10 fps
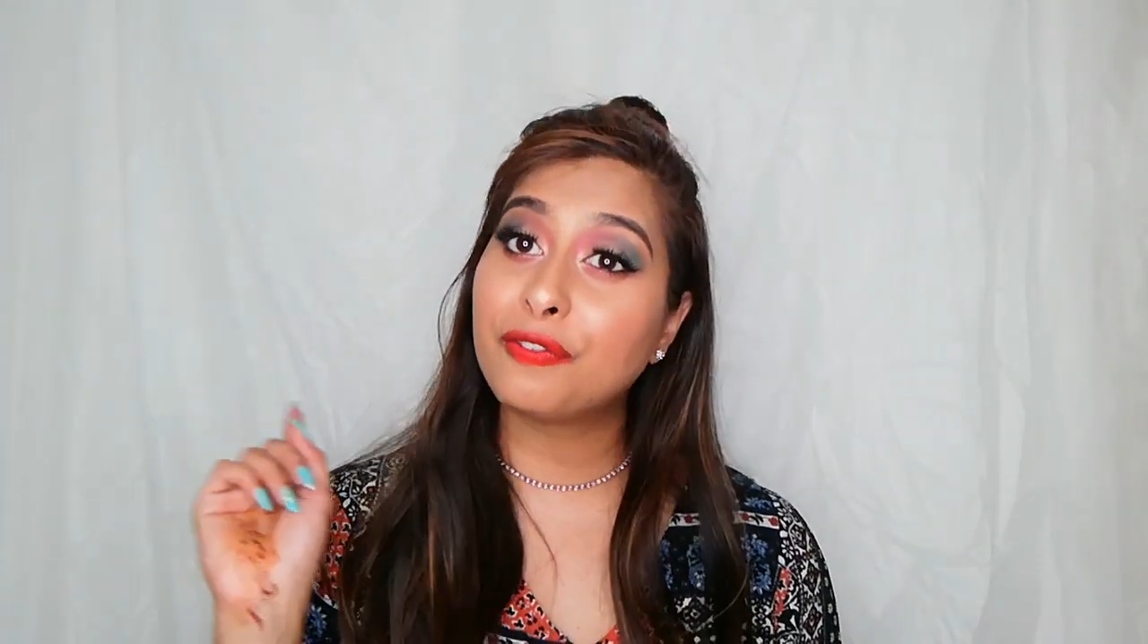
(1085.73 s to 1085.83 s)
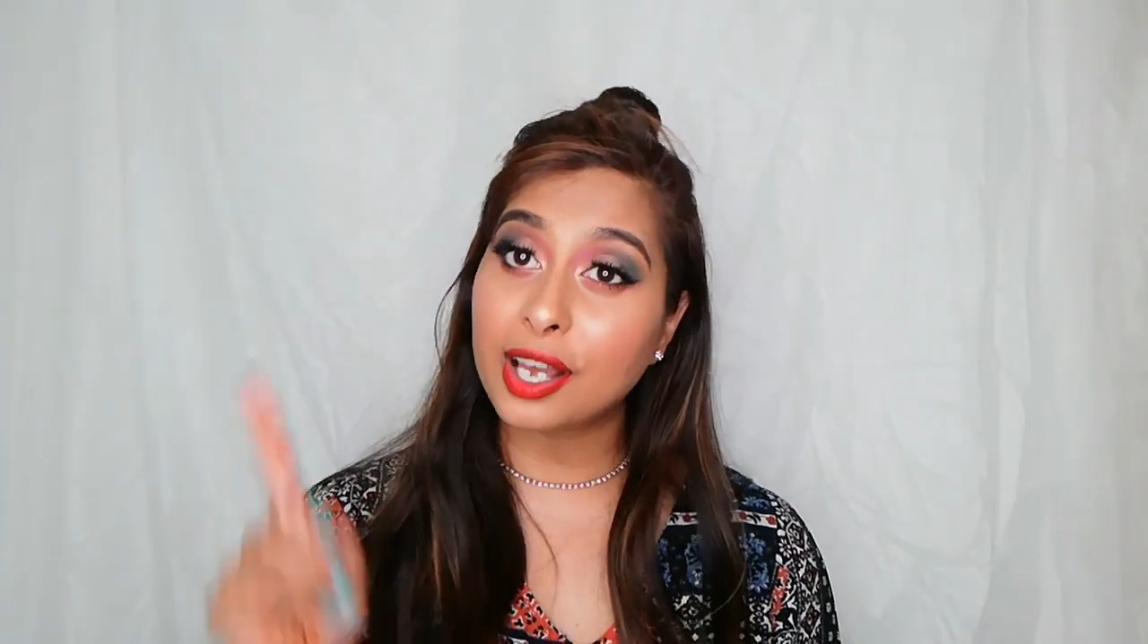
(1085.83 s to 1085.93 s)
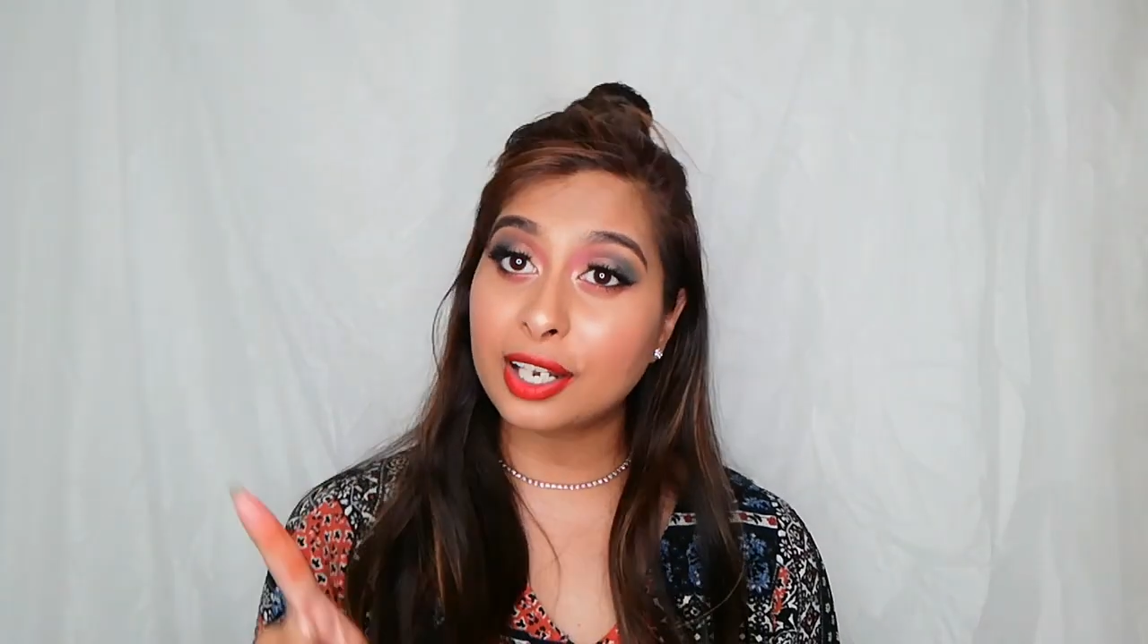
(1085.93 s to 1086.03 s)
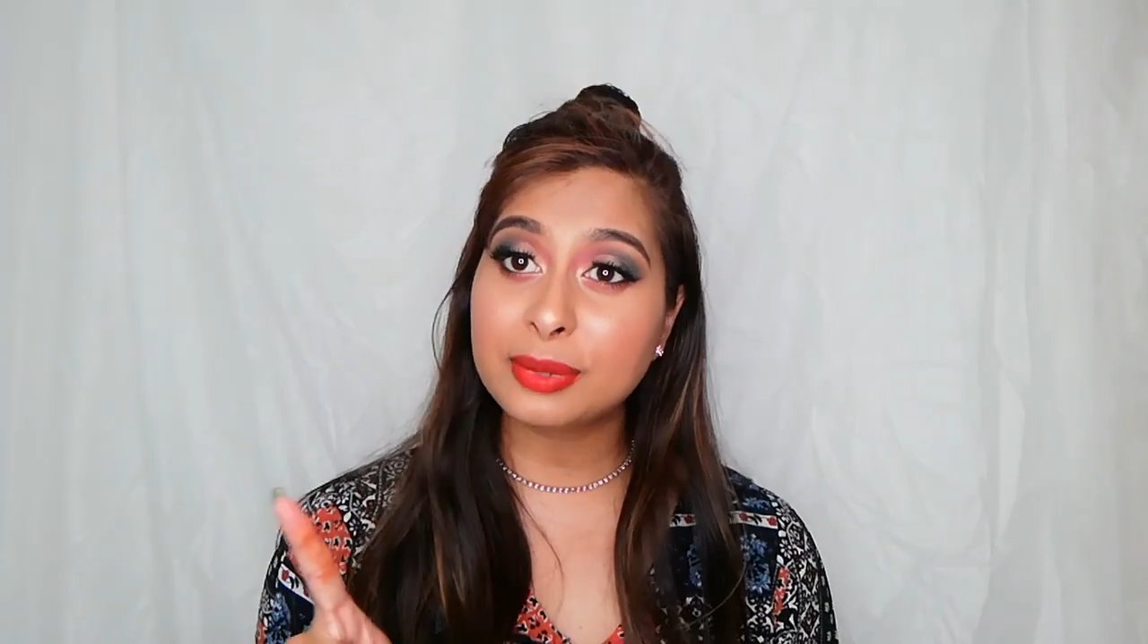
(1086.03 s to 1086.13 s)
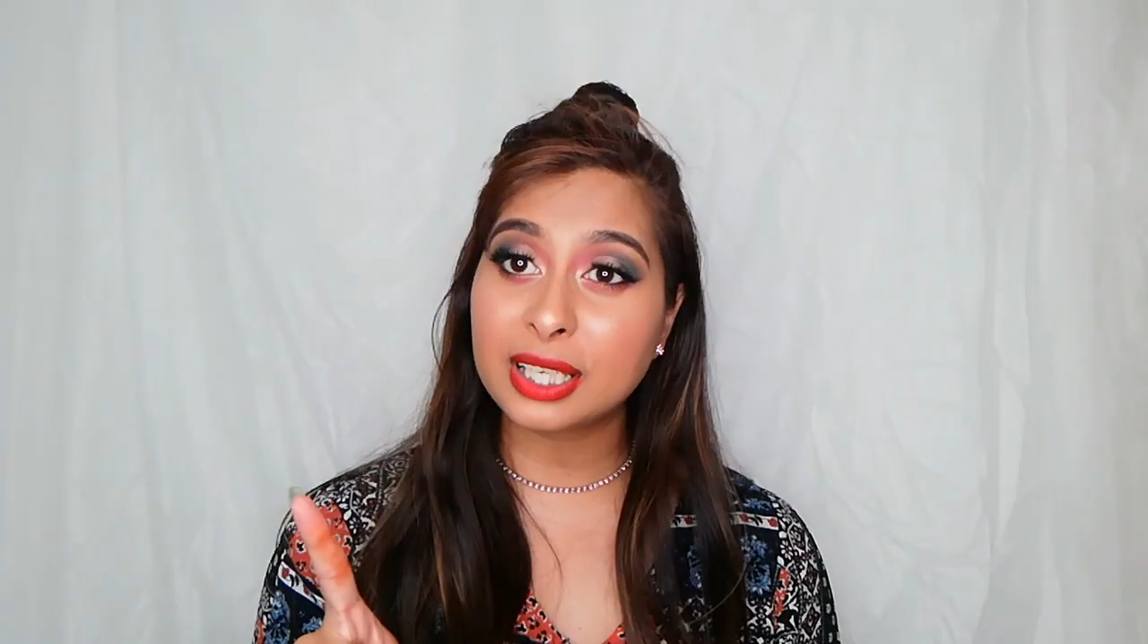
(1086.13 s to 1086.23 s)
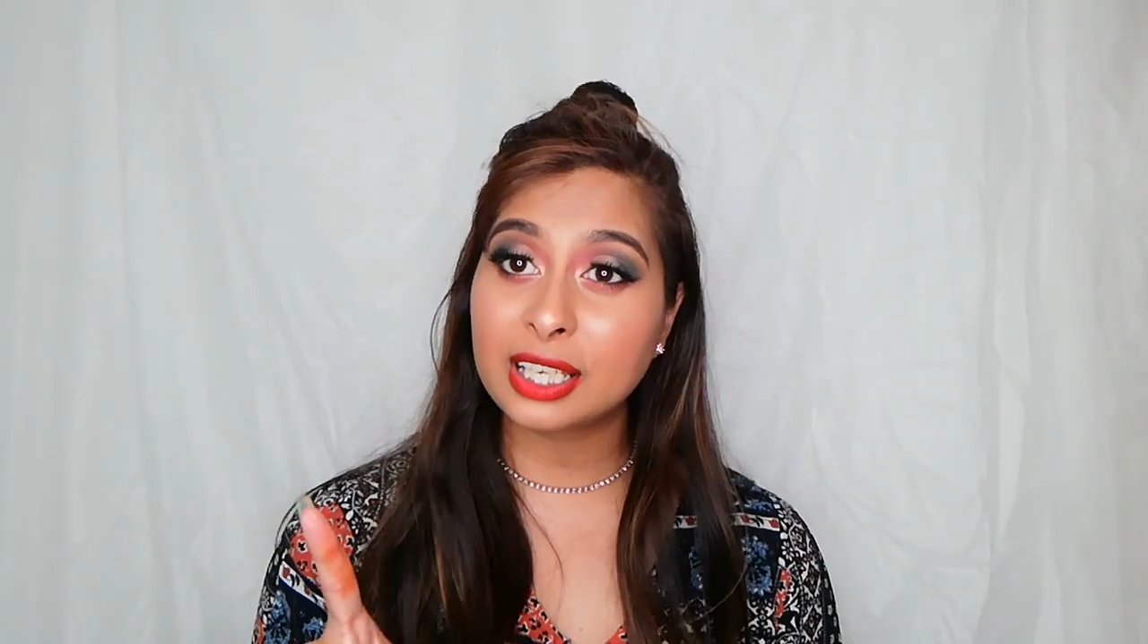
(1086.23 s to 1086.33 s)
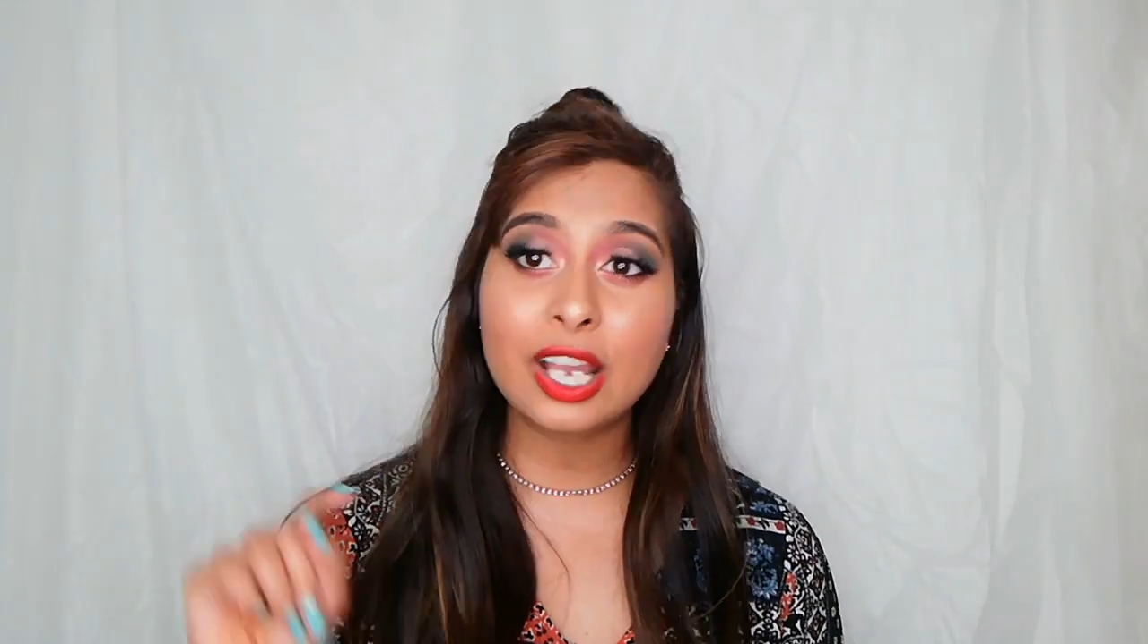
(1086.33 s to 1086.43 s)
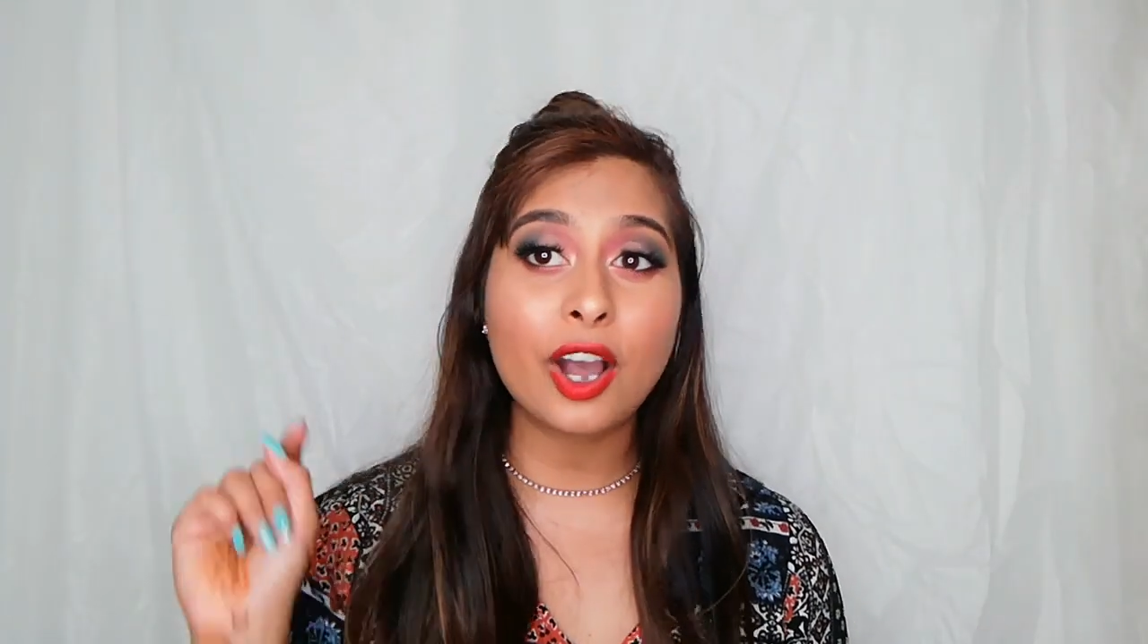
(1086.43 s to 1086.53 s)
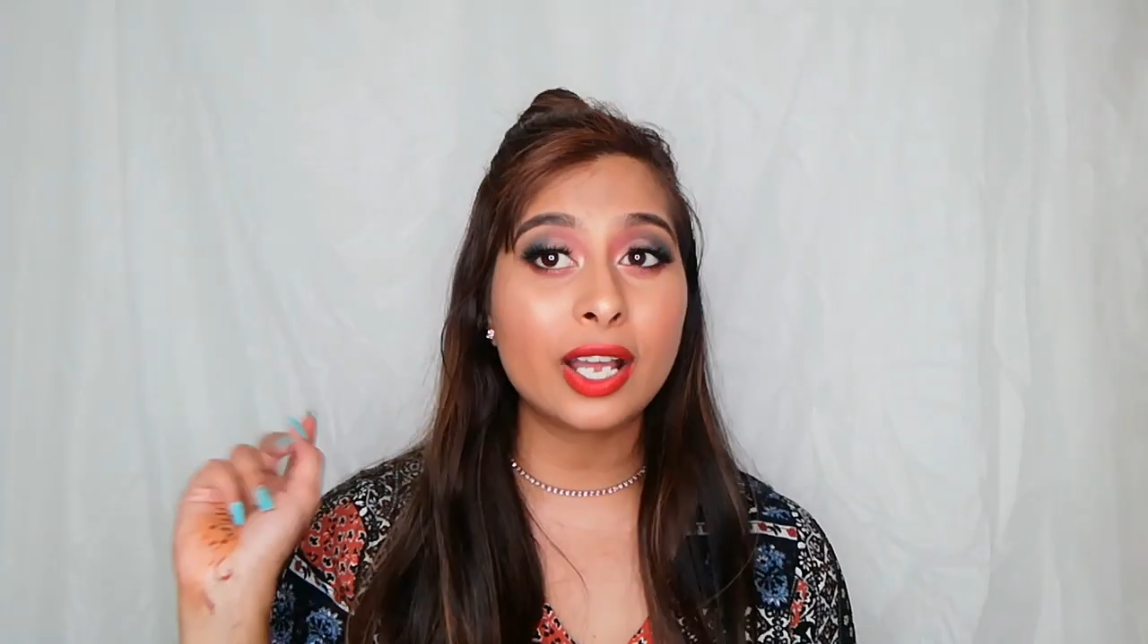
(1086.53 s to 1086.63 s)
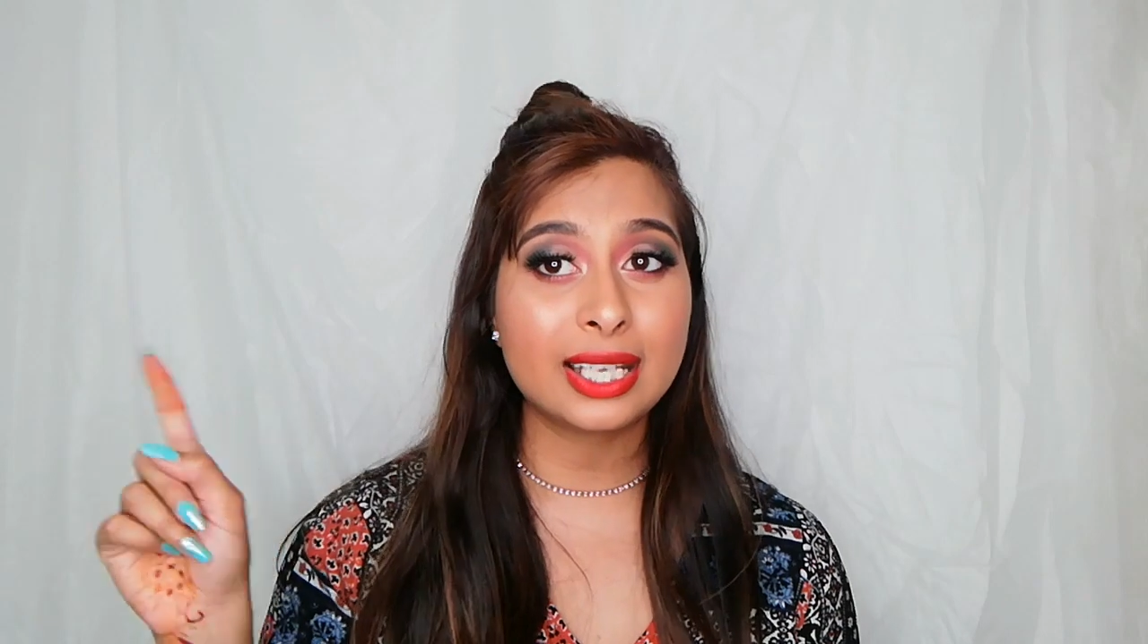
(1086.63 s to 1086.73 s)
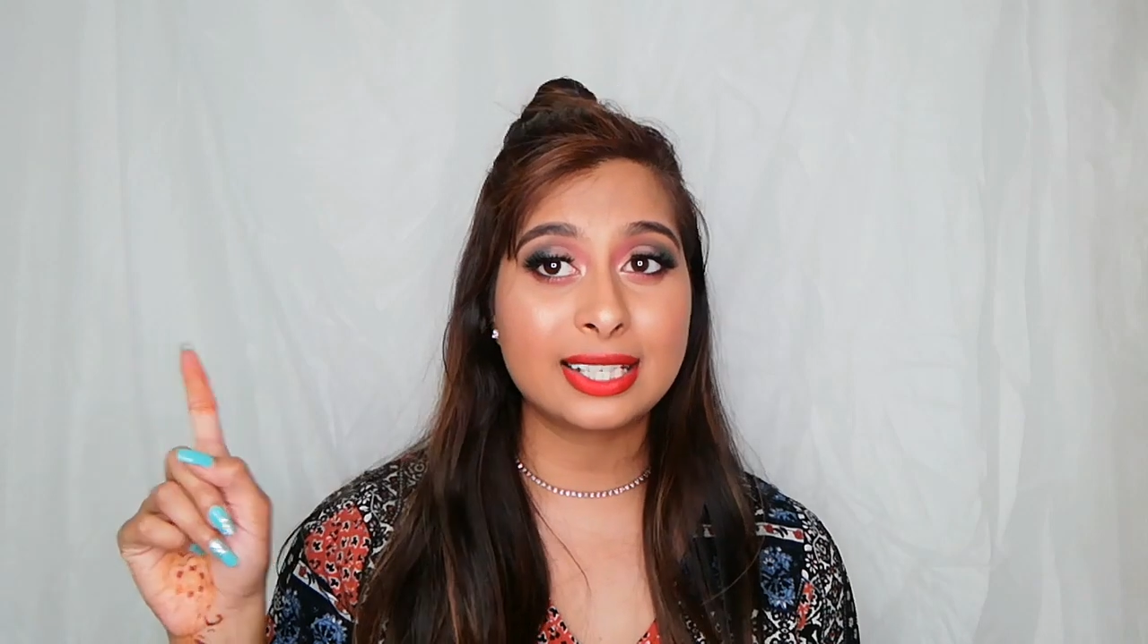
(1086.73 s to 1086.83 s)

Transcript: follow me on